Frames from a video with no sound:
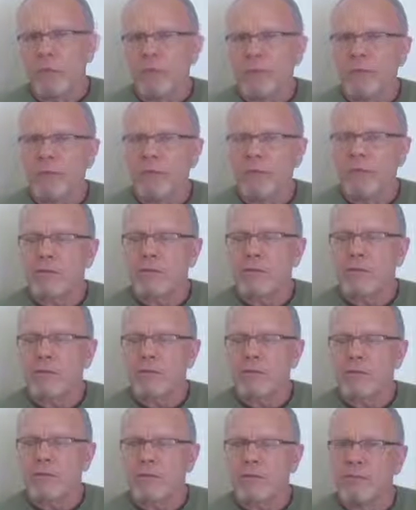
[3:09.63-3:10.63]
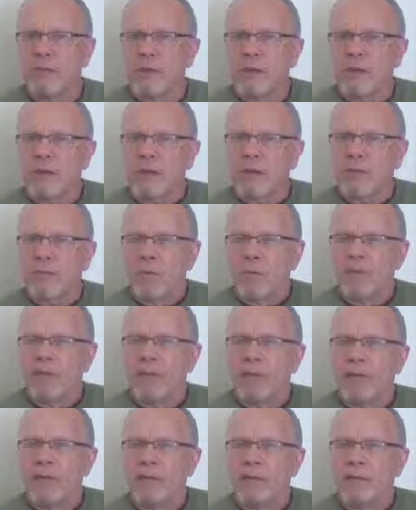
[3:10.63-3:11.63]
us in the sense of
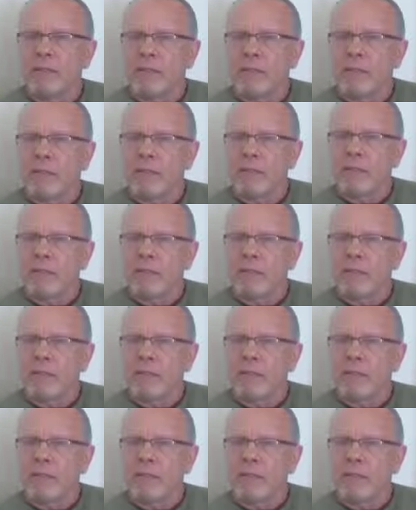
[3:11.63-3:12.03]
provided